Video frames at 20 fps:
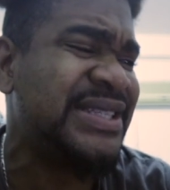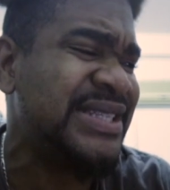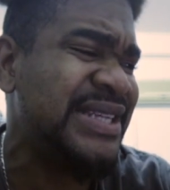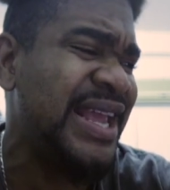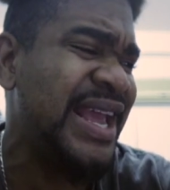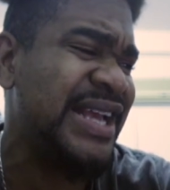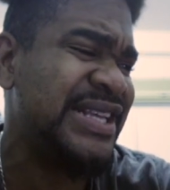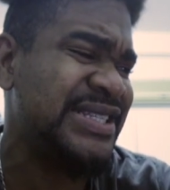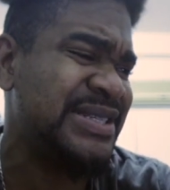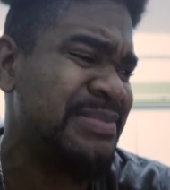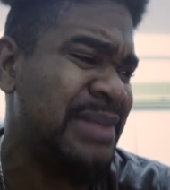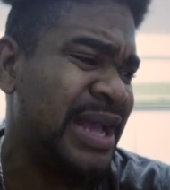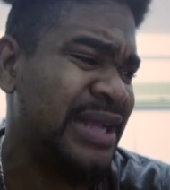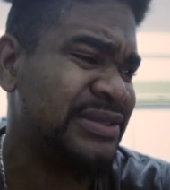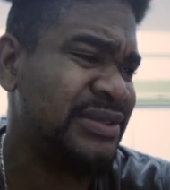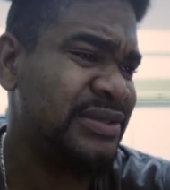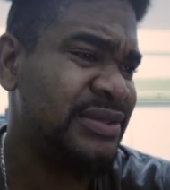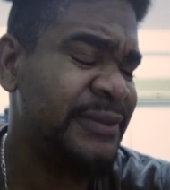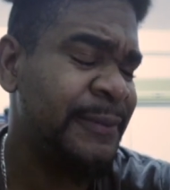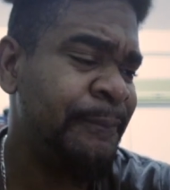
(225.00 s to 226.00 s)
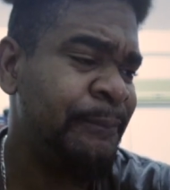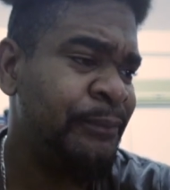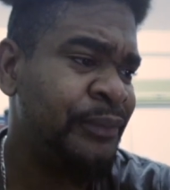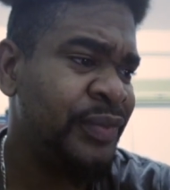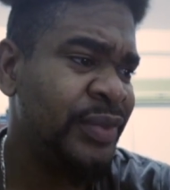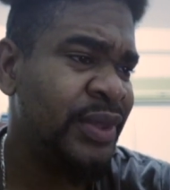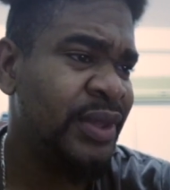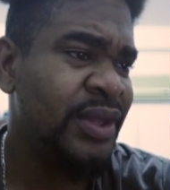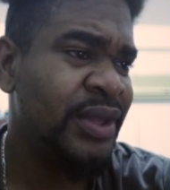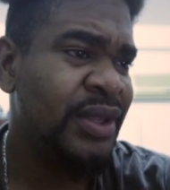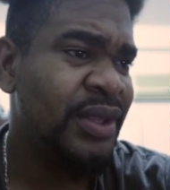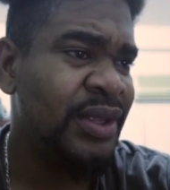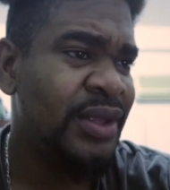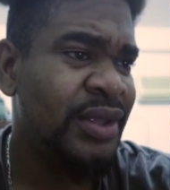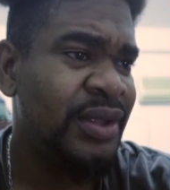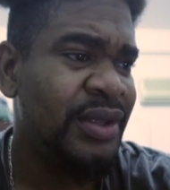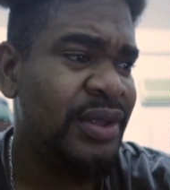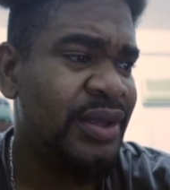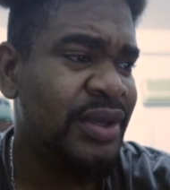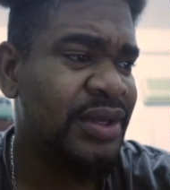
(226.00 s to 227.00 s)
tears, man.
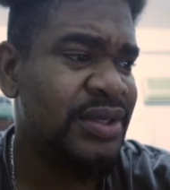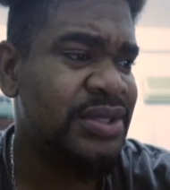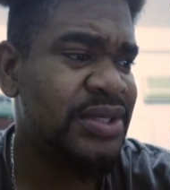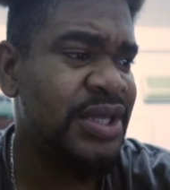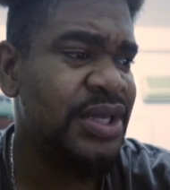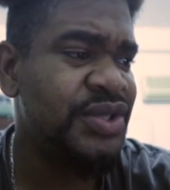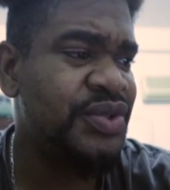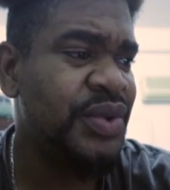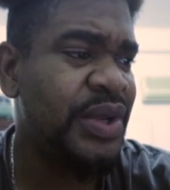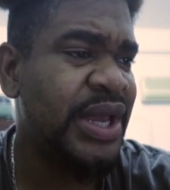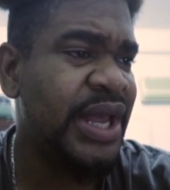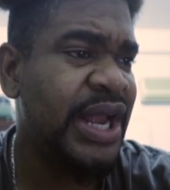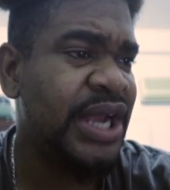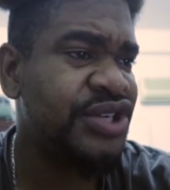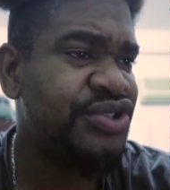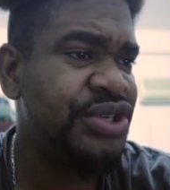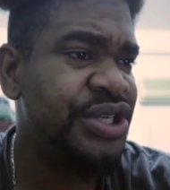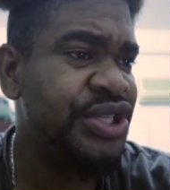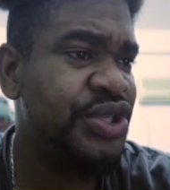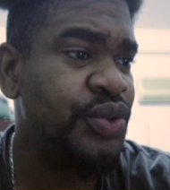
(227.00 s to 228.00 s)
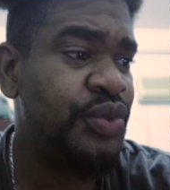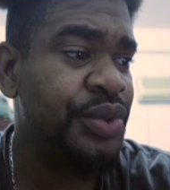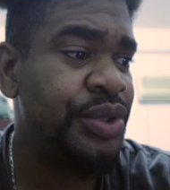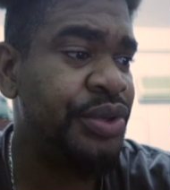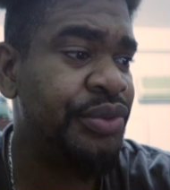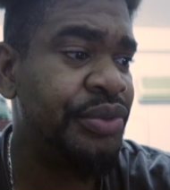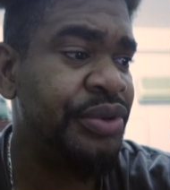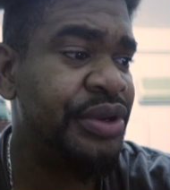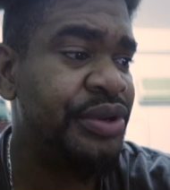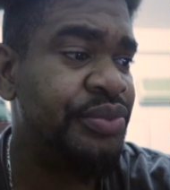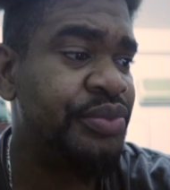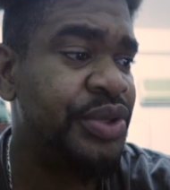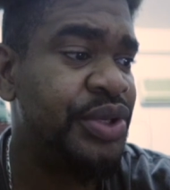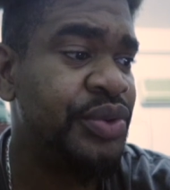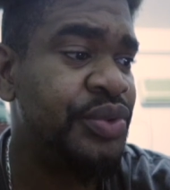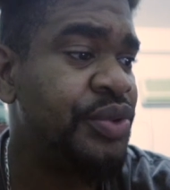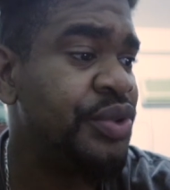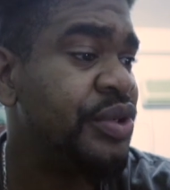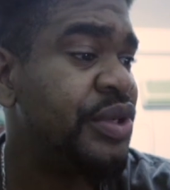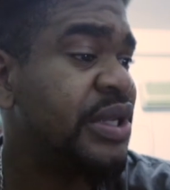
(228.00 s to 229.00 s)
Because things we can actually do, we
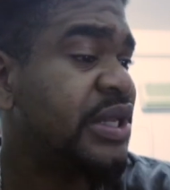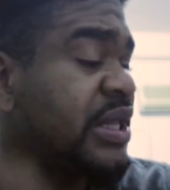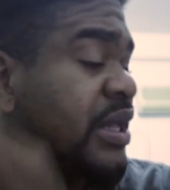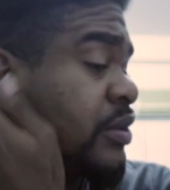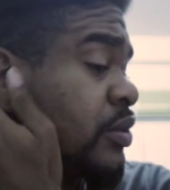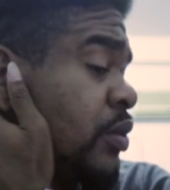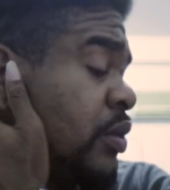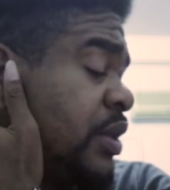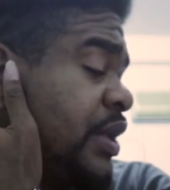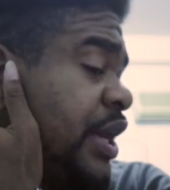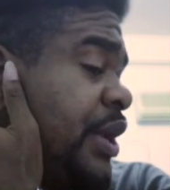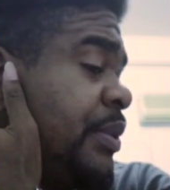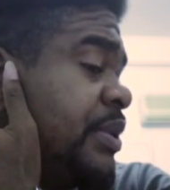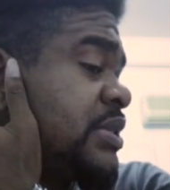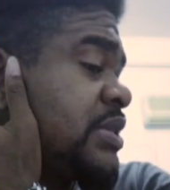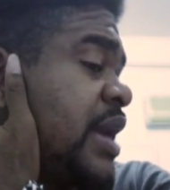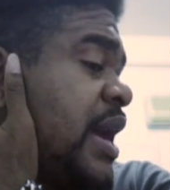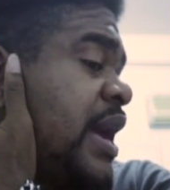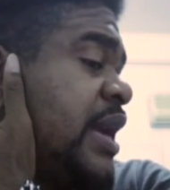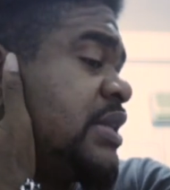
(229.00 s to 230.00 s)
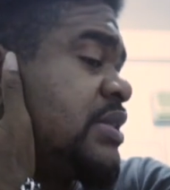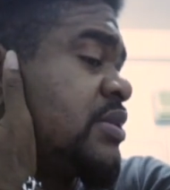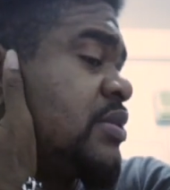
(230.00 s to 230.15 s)
don't do it at all. Anyways, guys,